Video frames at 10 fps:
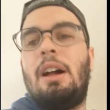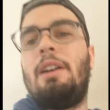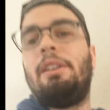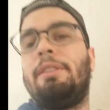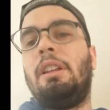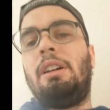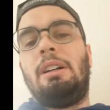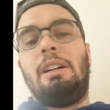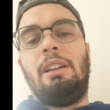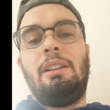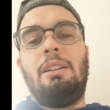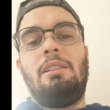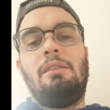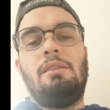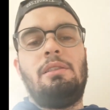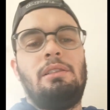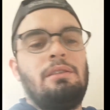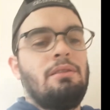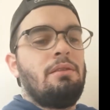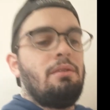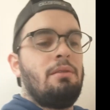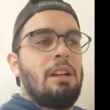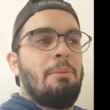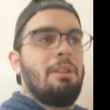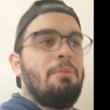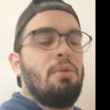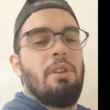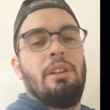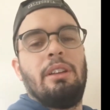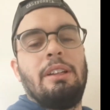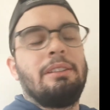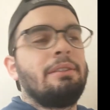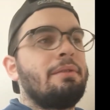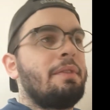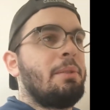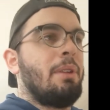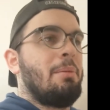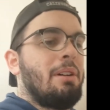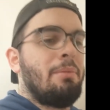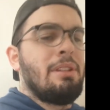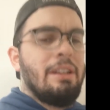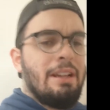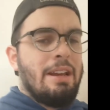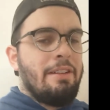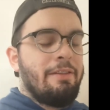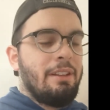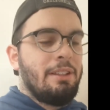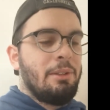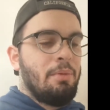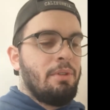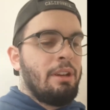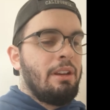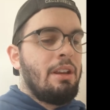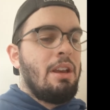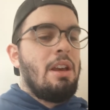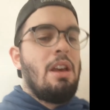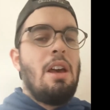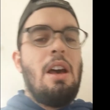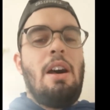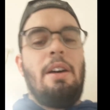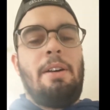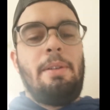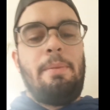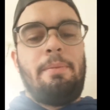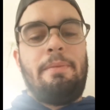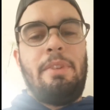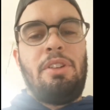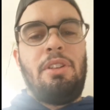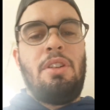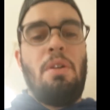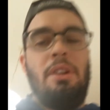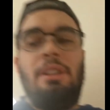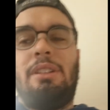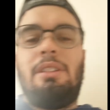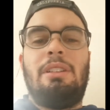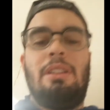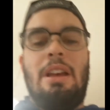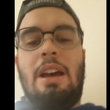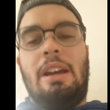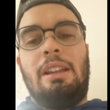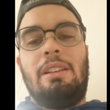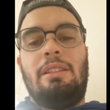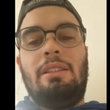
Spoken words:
of the ramen boiling, it's been about a minute and a half at this point, you should notice that